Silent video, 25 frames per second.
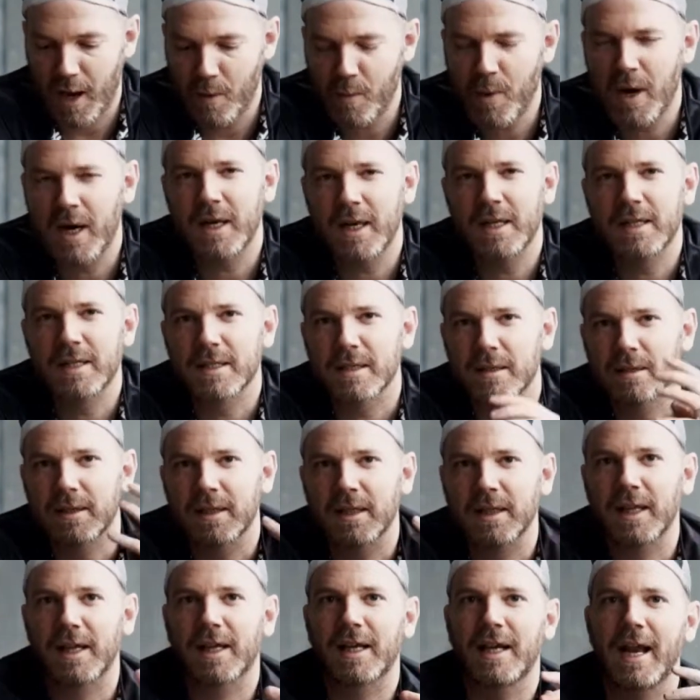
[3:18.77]
I wanted
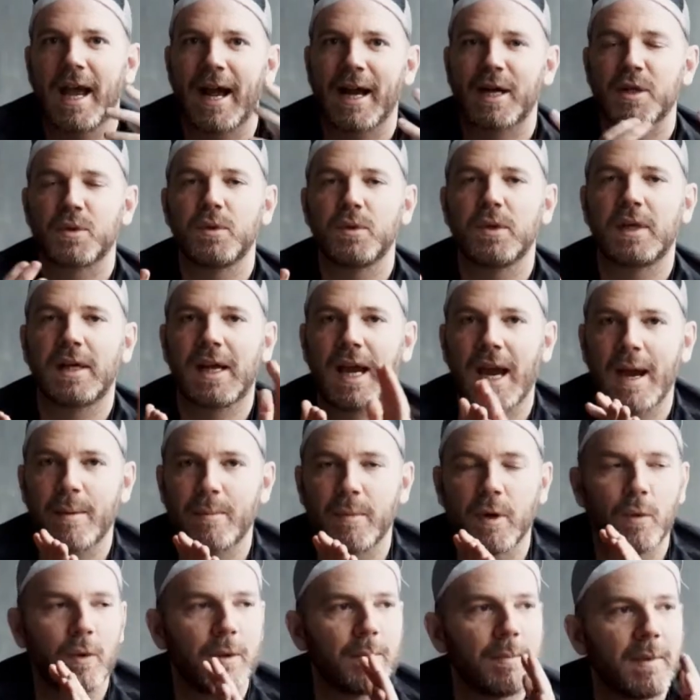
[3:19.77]
something like an actual
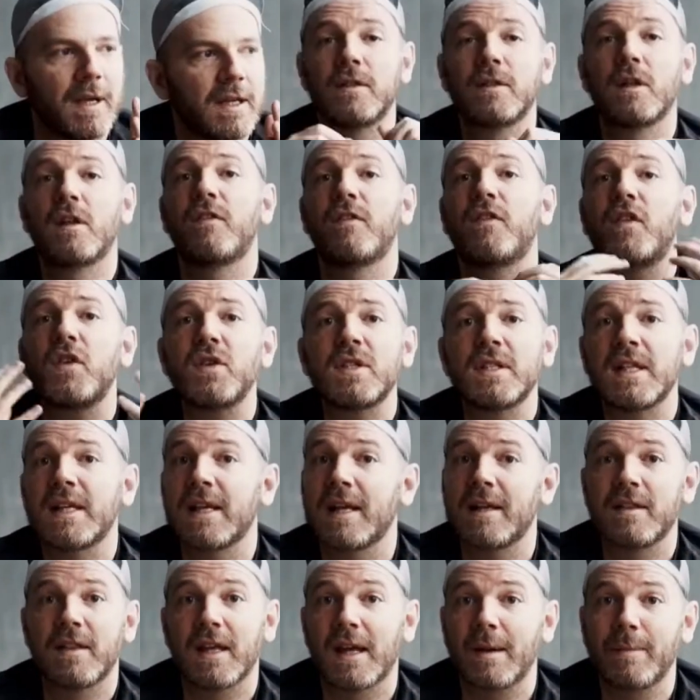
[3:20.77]
camera with me. So the first thing
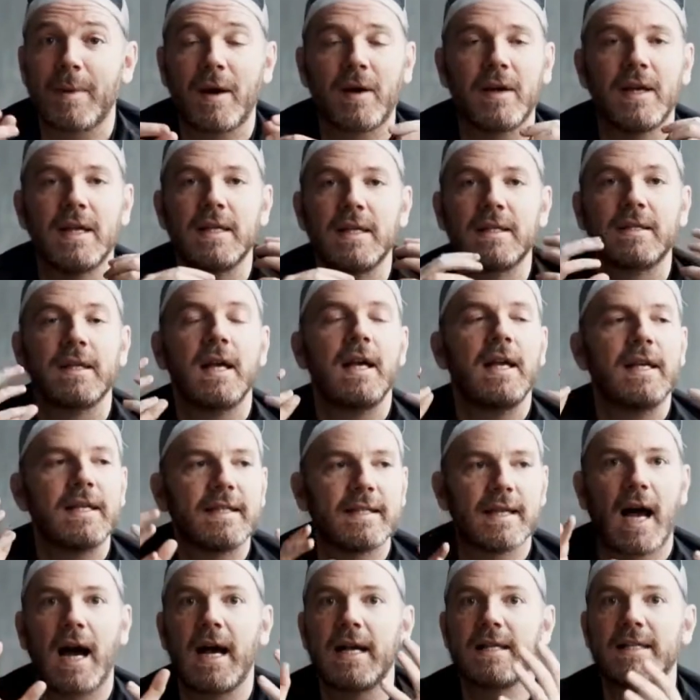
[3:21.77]
that I think about is
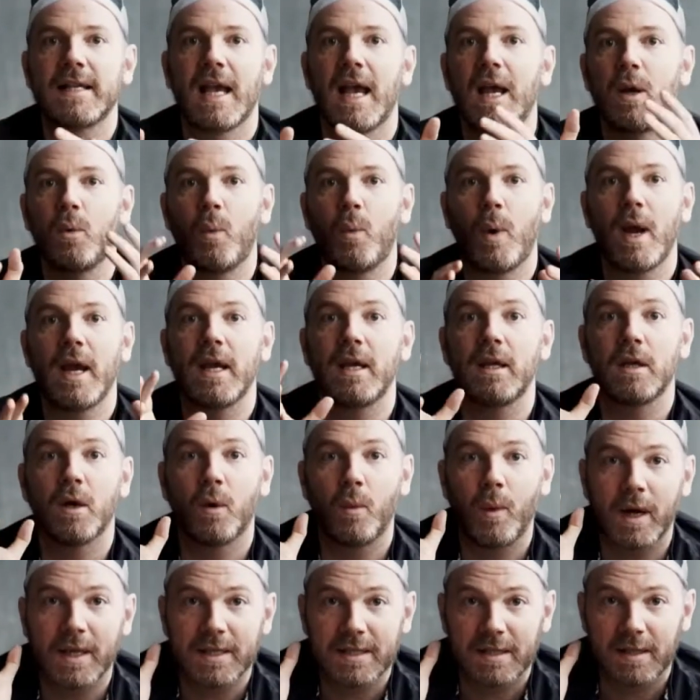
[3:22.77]
size and weight. You
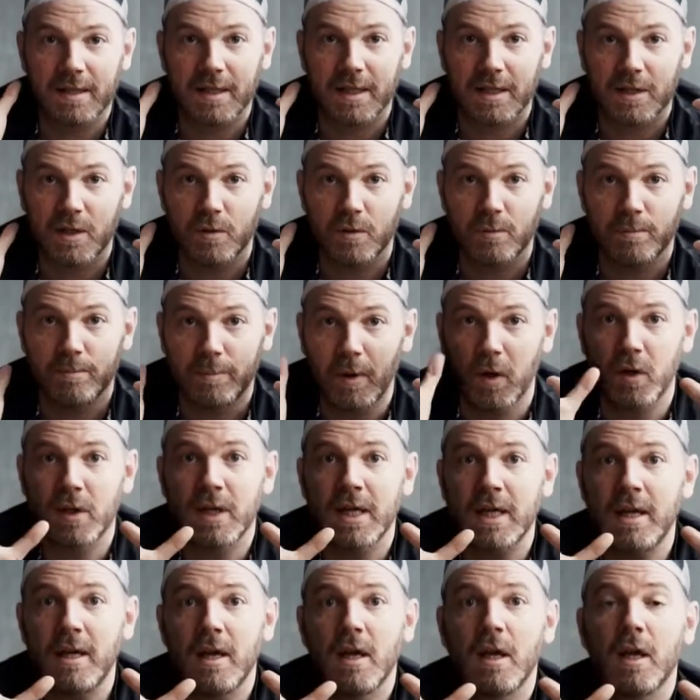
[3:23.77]
don't want something too
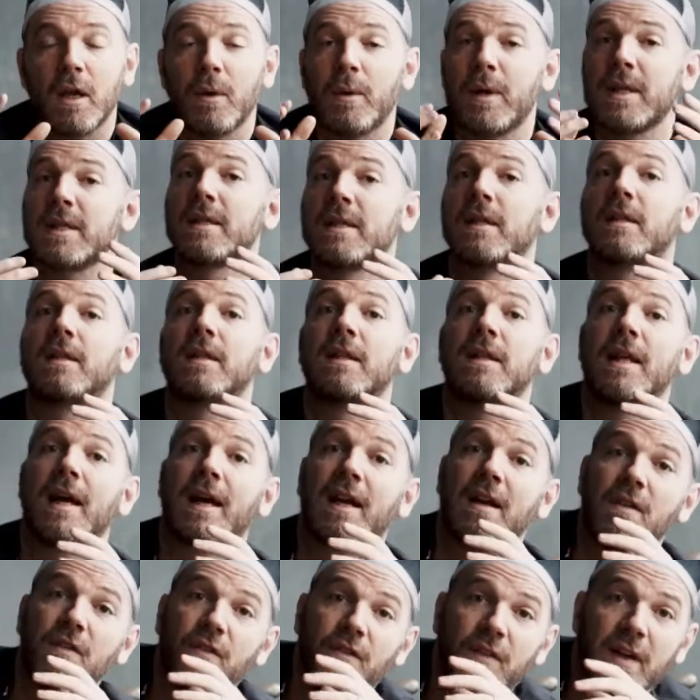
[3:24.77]
bulky. You want something
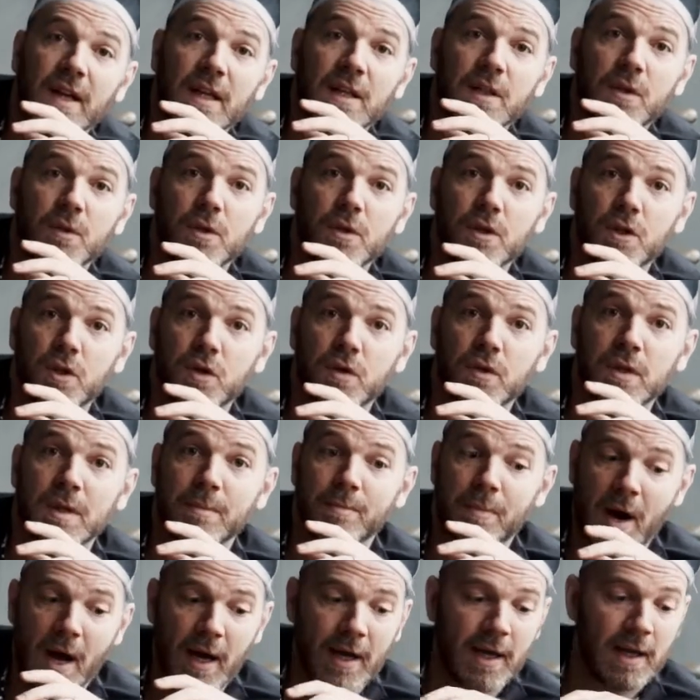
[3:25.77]
that can fit into a jersey
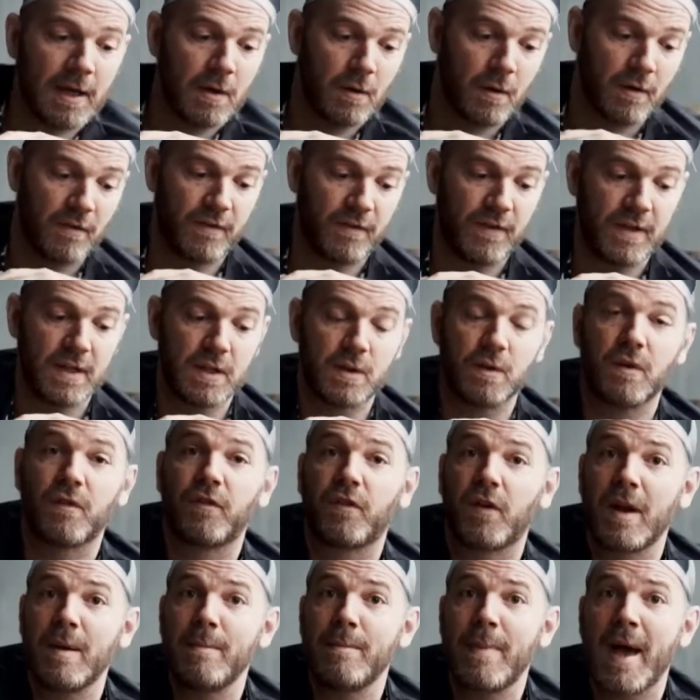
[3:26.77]
pocket or fit into a
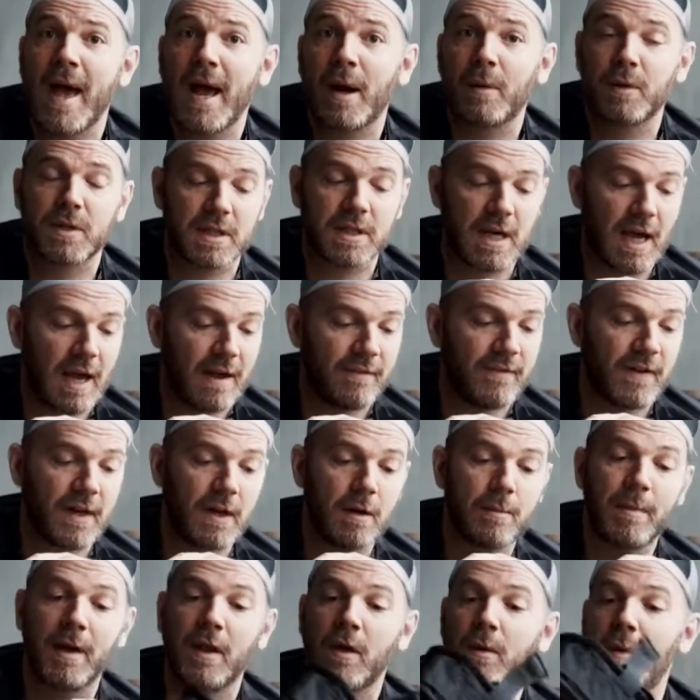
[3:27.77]
frame bag, which I have
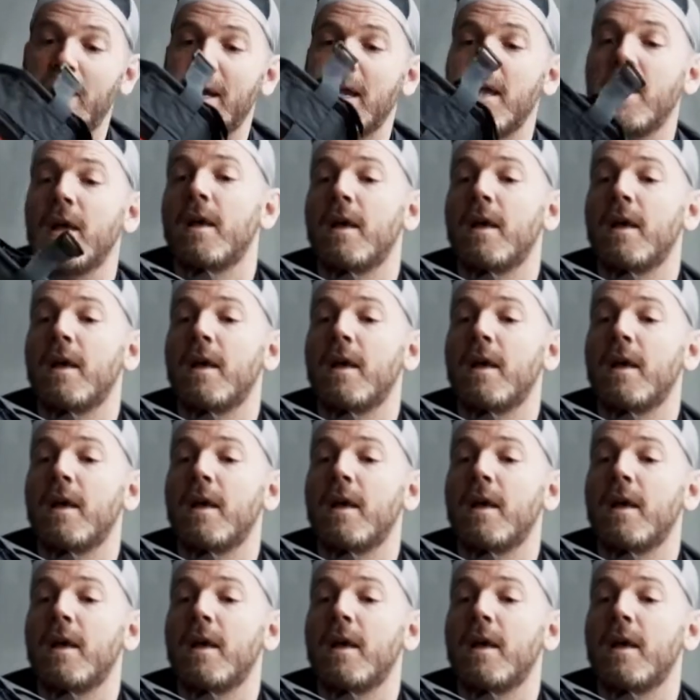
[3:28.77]
here, by the way.